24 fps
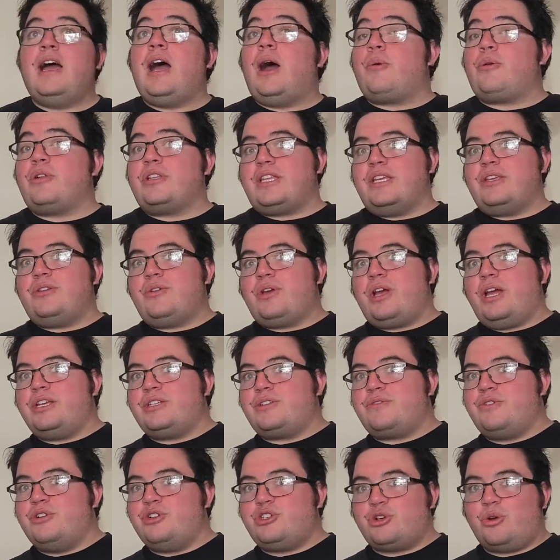I want to thank you guys
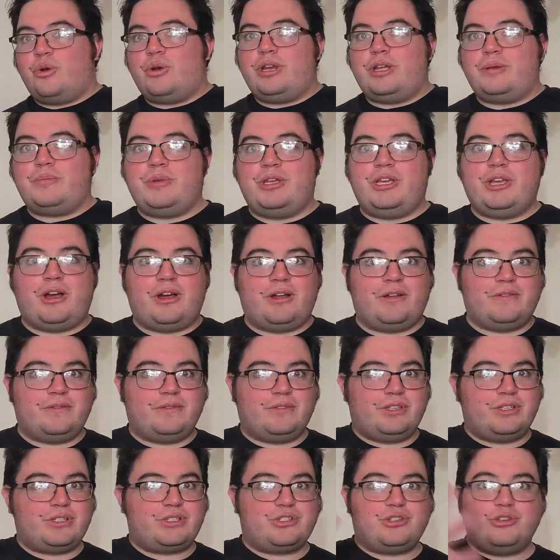for joining me on
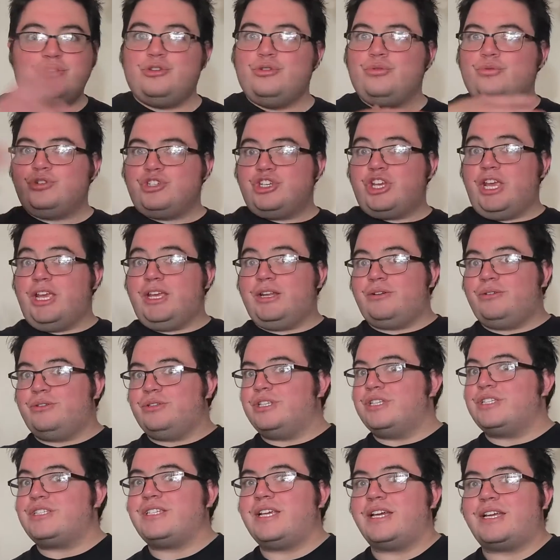this new channel,
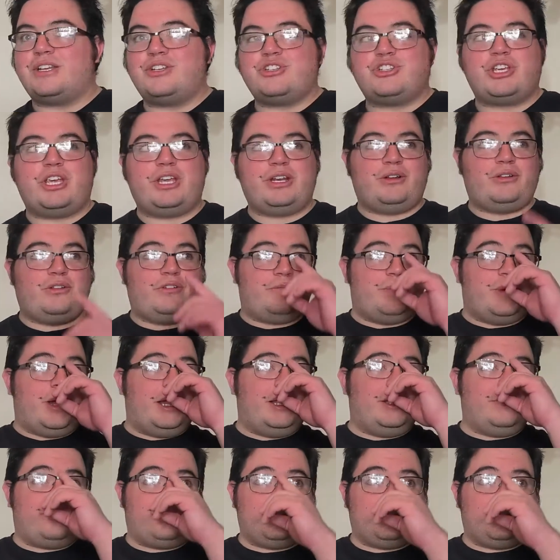the second channel of mine.